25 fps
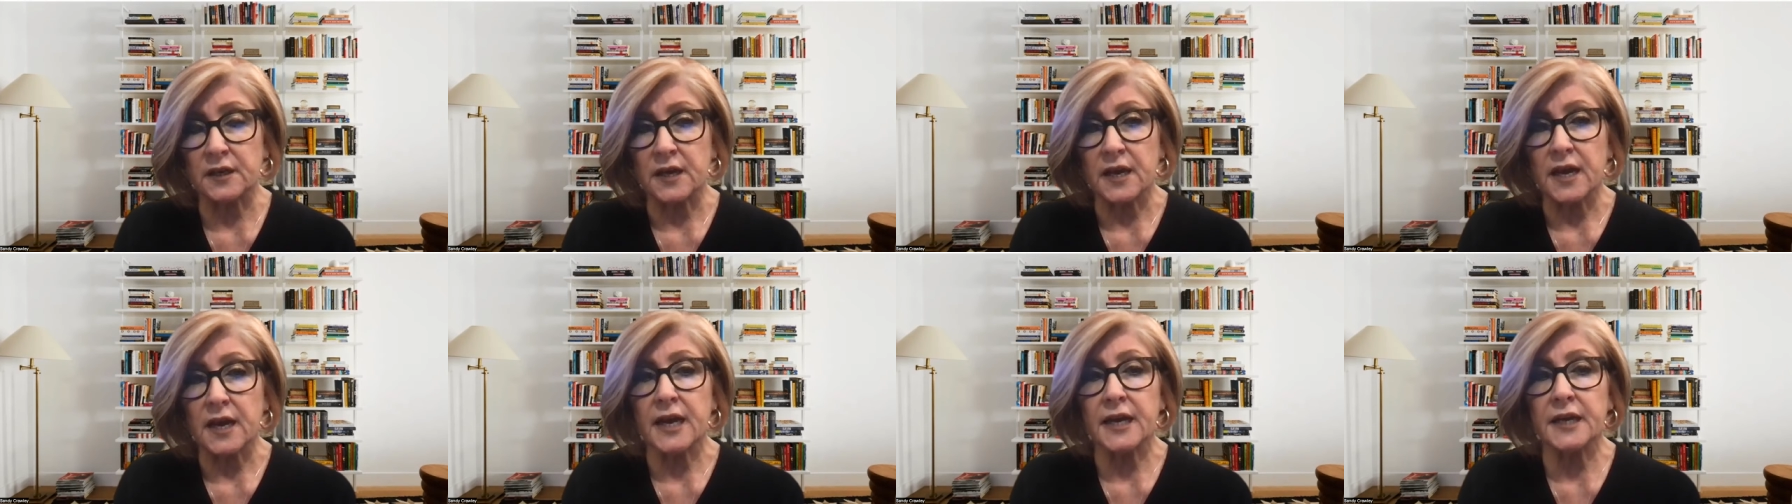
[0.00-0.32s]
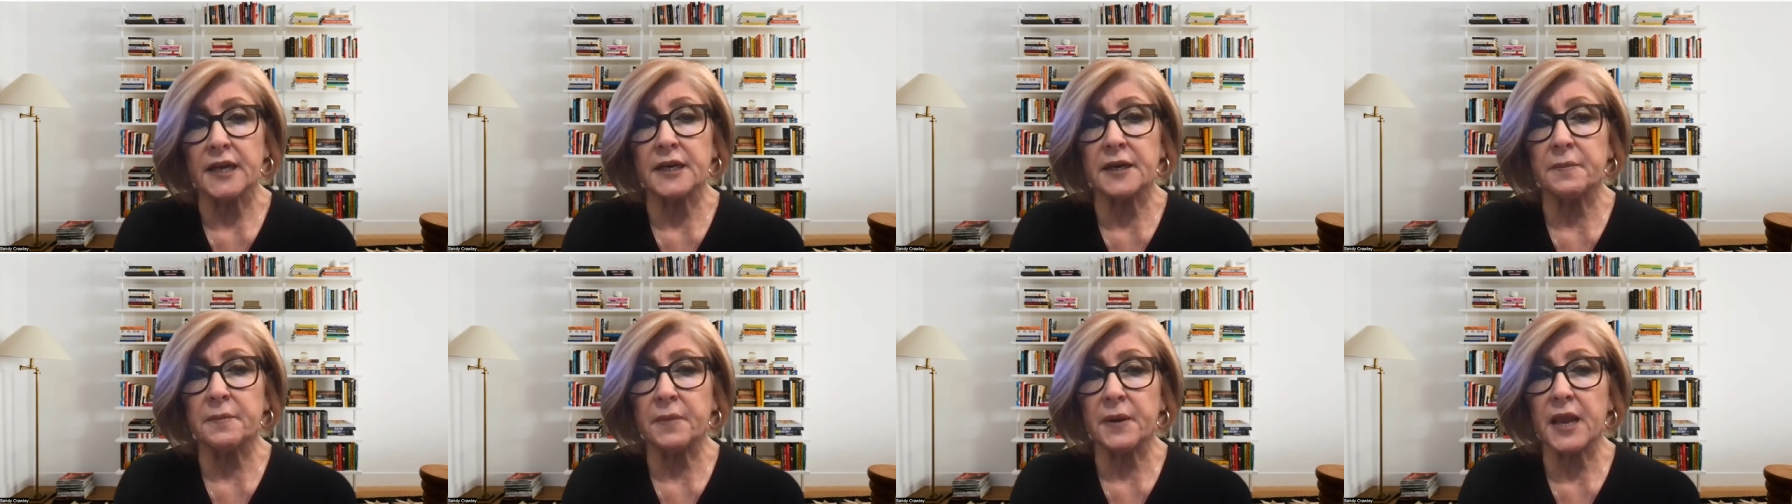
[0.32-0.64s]
and
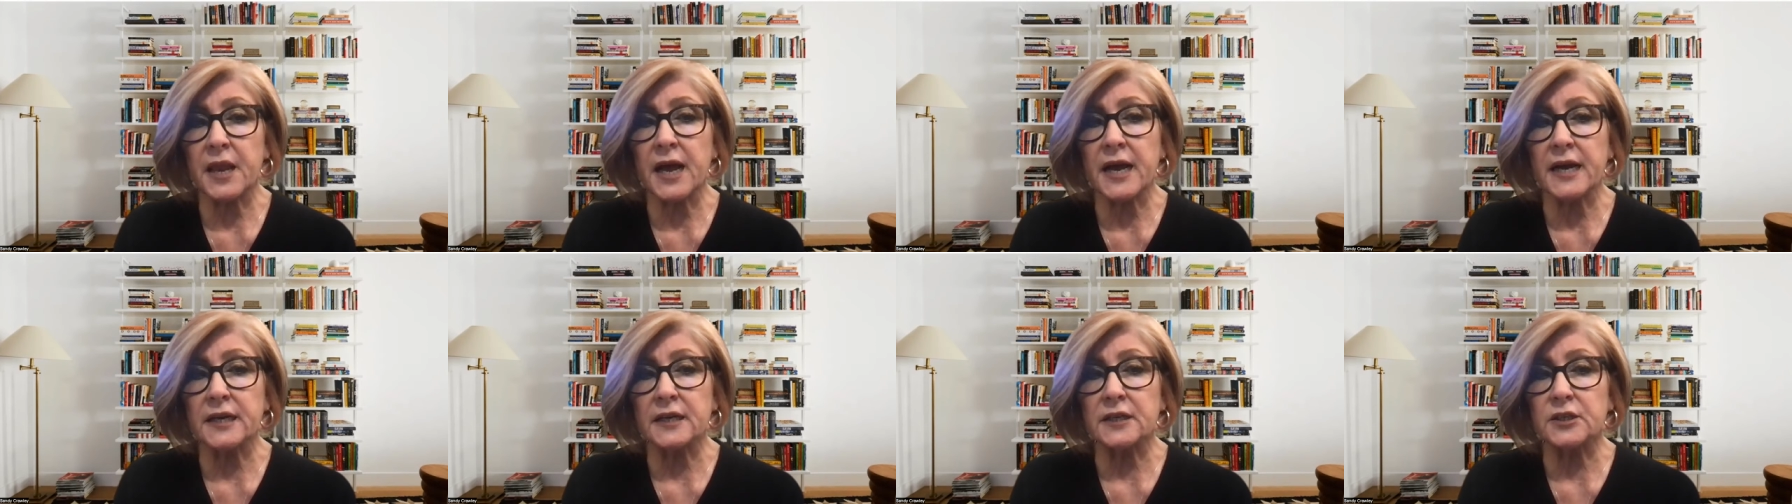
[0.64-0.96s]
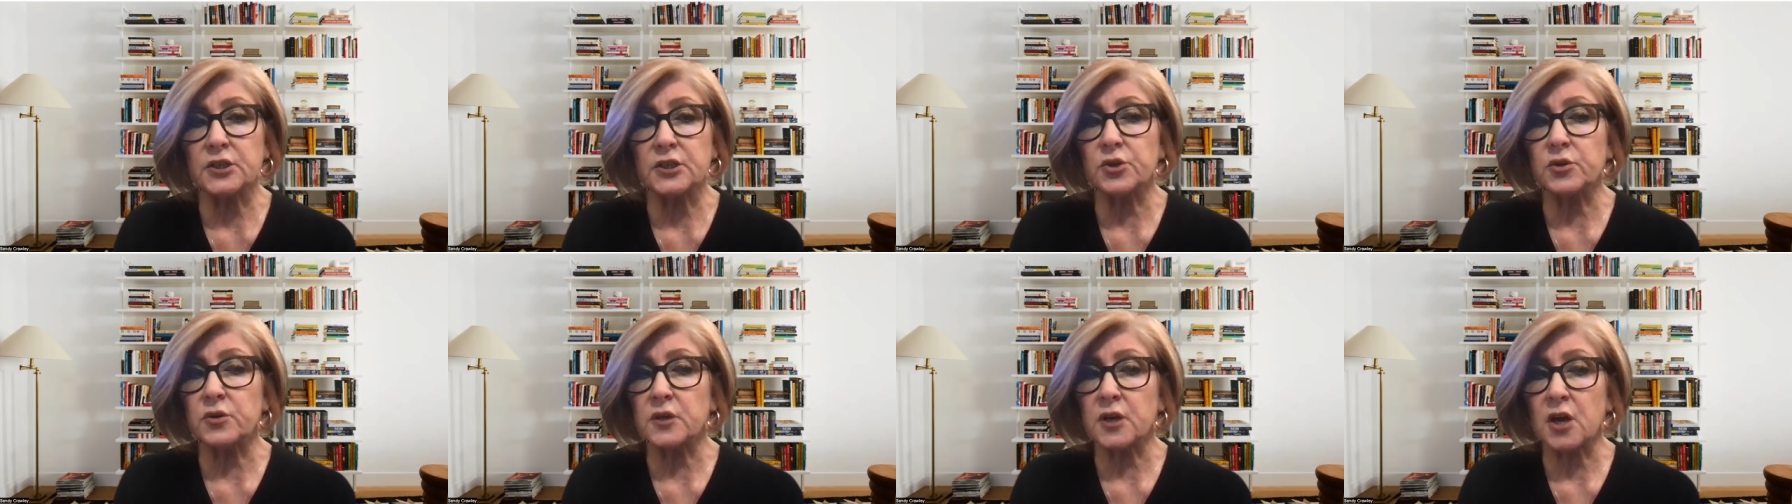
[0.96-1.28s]
apply it
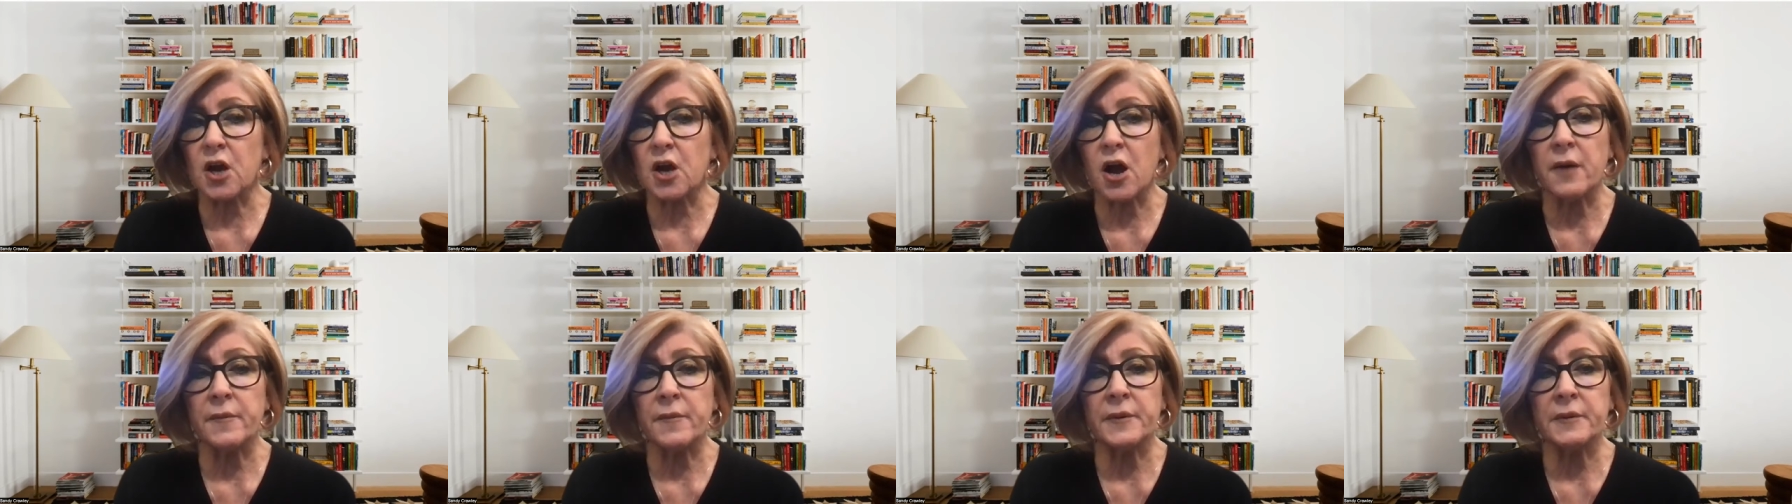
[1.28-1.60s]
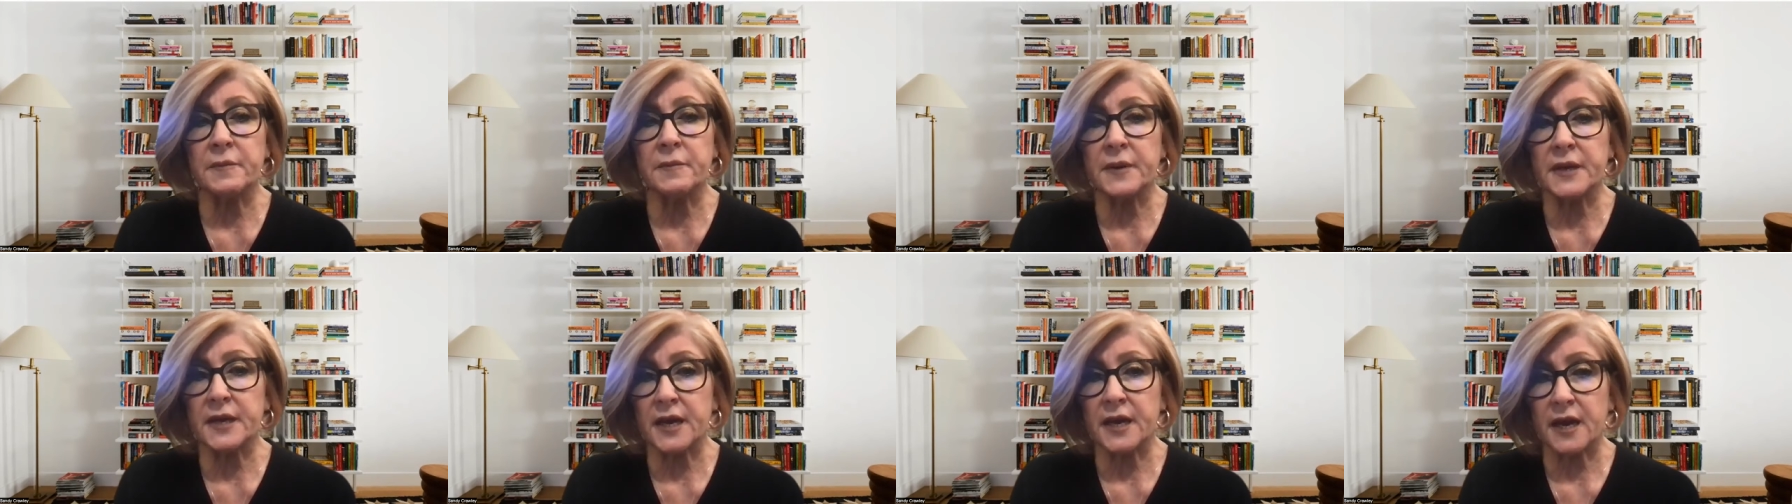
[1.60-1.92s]
to a common
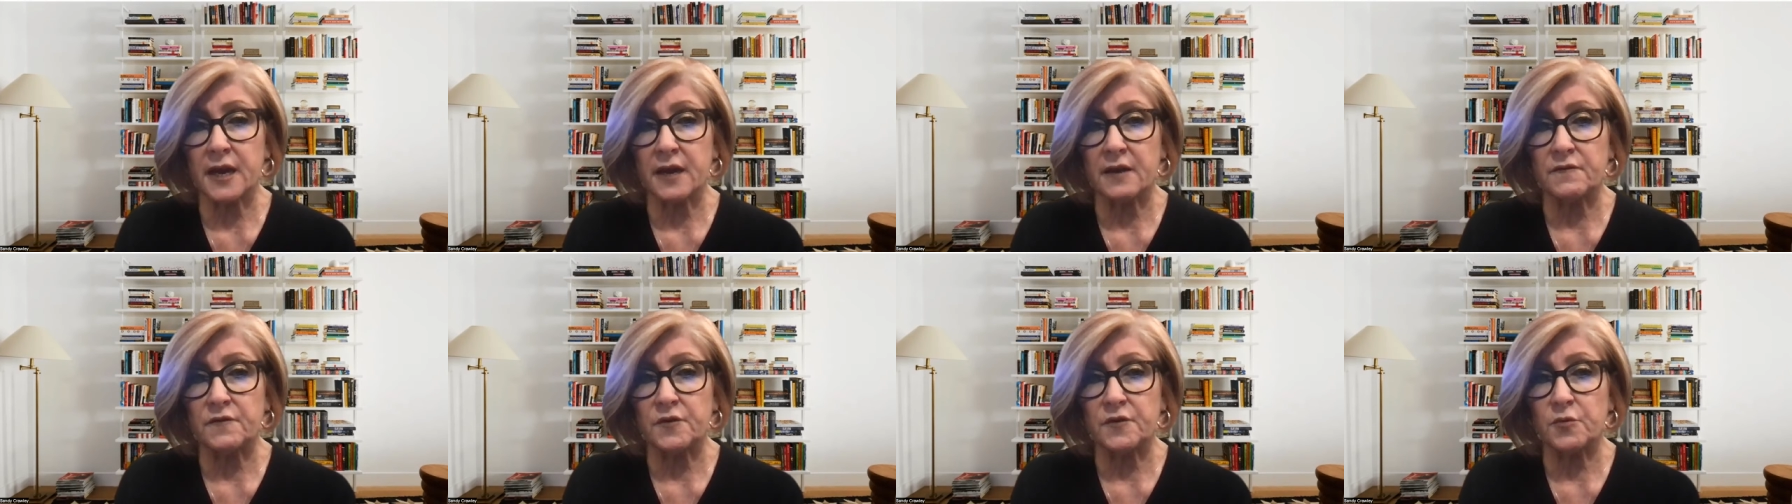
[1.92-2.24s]
behavior